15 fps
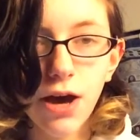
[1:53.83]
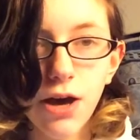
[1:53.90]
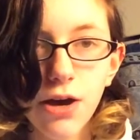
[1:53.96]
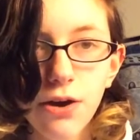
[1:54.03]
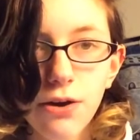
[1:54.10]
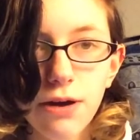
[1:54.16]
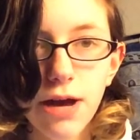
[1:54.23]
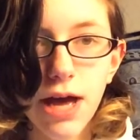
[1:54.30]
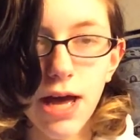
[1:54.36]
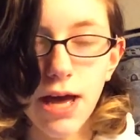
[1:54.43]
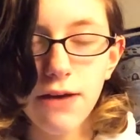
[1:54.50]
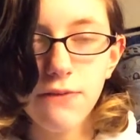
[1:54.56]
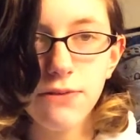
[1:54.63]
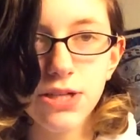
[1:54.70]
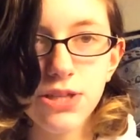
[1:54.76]
you're
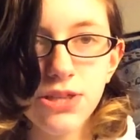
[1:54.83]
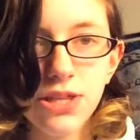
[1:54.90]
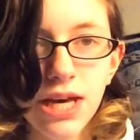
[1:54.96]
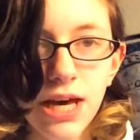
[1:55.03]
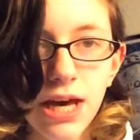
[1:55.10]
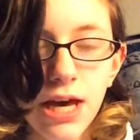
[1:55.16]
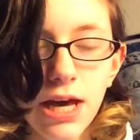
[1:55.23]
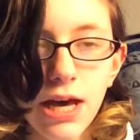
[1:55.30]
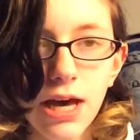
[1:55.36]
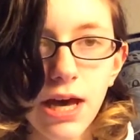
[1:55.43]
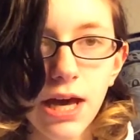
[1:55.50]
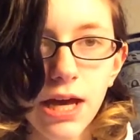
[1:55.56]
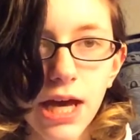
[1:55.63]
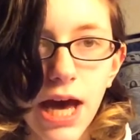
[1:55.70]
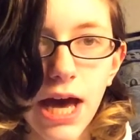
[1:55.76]
everything
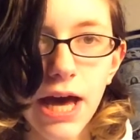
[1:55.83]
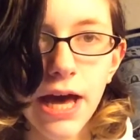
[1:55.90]
I